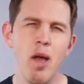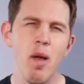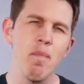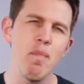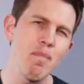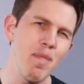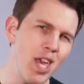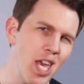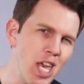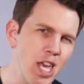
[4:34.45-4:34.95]

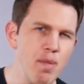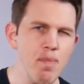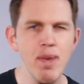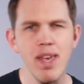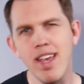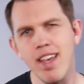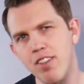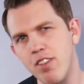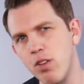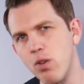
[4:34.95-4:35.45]

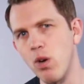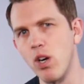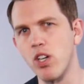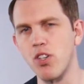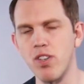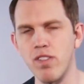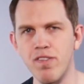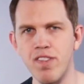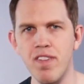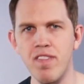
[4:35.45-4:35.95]
Maybe a
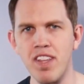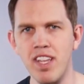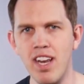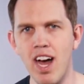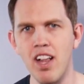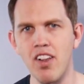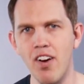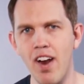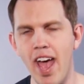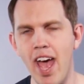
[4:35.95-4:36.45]

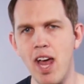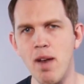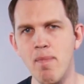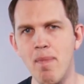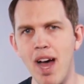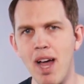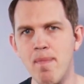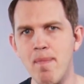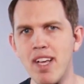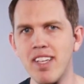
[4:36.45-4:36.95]
$250 ad
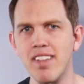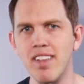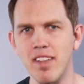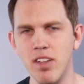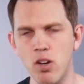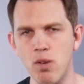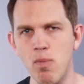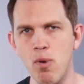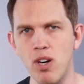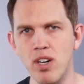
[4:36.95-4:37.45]
buy makes a
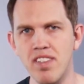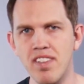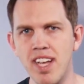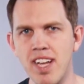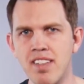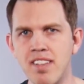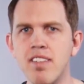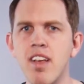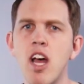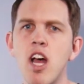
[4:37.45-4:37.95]
little more
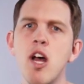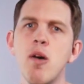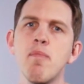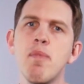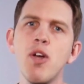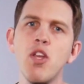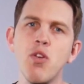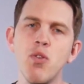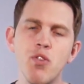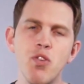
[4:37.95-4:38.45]
sense,
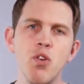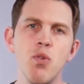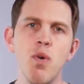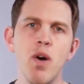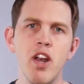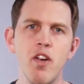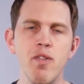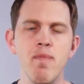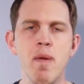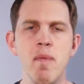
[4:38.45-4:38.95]
but you do
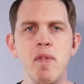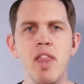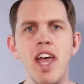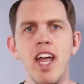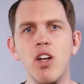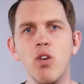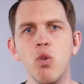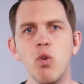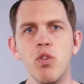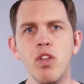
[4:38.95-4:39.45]
want to remember
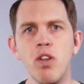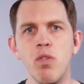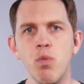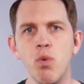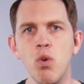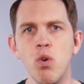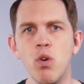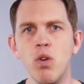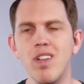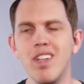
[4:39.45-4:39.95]
that golden
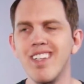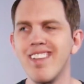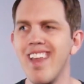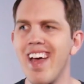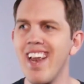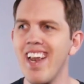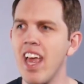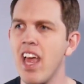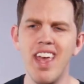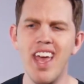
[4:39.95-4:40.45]
rule is
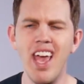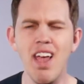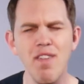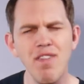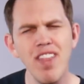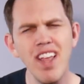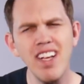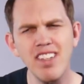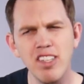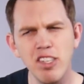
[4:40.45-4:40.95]
that if
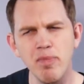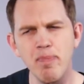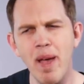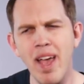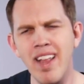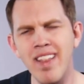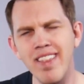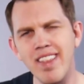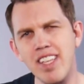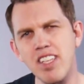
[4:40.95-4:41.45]
they
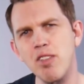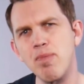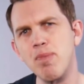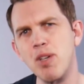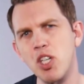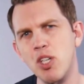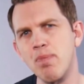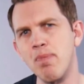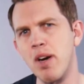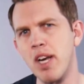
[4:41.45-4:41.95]
spend this
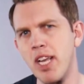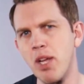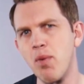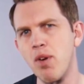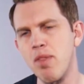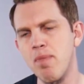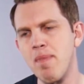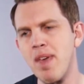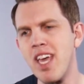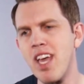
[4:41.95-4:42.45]
much money
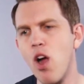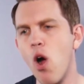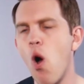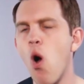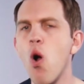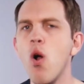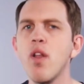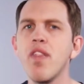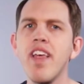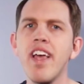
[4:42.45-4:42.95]
with me,
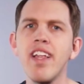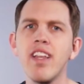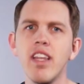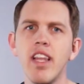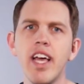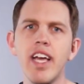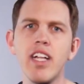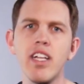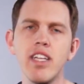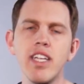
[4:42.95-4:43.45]
are they
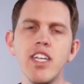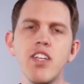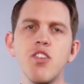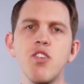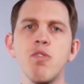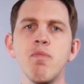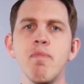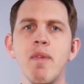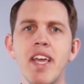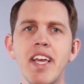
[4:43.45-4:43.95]
likely
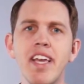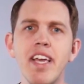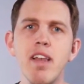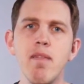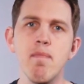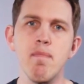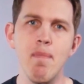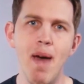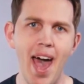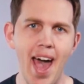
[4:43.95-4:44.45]
to make
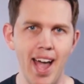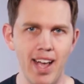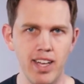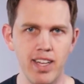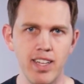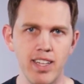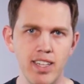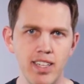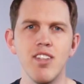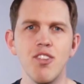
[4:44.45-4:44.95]
it back?
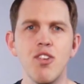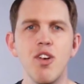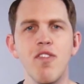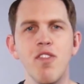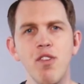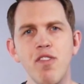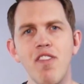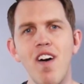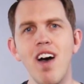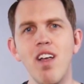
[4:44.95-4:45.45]
So if
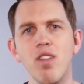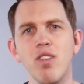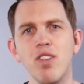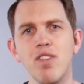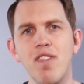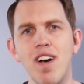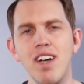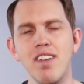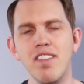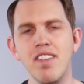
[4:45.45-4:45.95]
you follow those
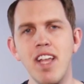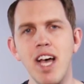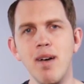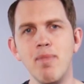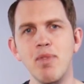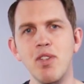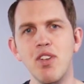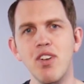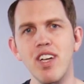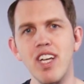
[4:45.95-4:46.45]
5
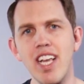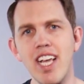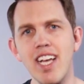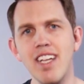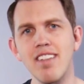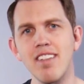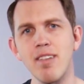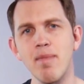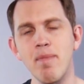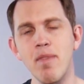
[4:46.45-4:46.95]
steps, you're going to
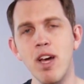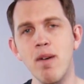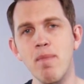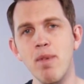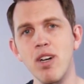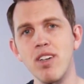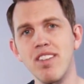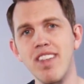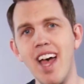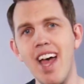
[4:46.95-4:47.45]
hit some
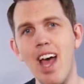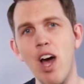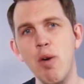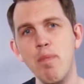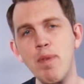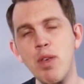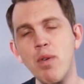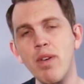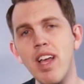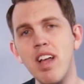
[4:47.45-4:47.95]
numbers that
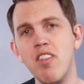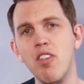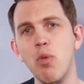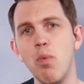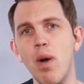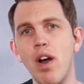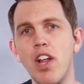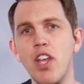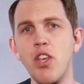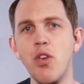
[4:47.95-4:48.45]
help you get to
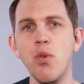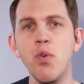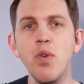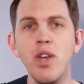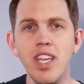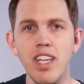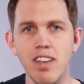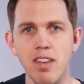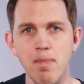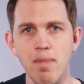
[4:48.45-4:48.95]
where you
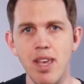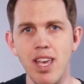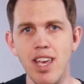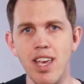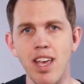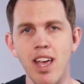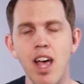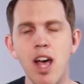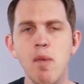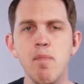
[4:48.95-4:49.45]
need to
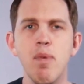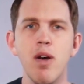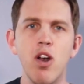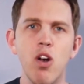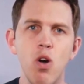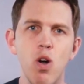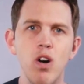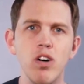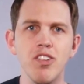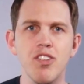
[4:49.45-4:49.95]
be, but
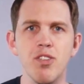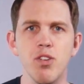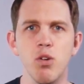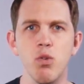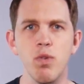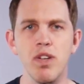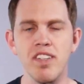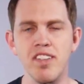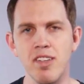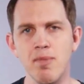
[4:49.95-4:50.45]
are also
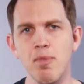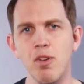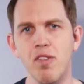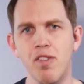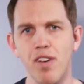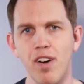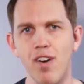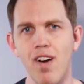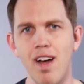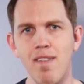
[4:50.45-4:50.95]
reasonable
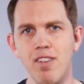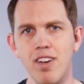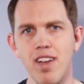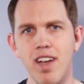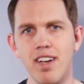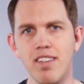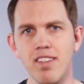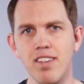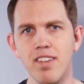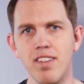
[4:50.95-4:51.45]
for your
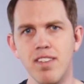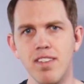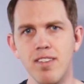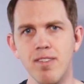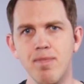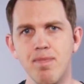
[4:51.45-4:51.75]
advertisers.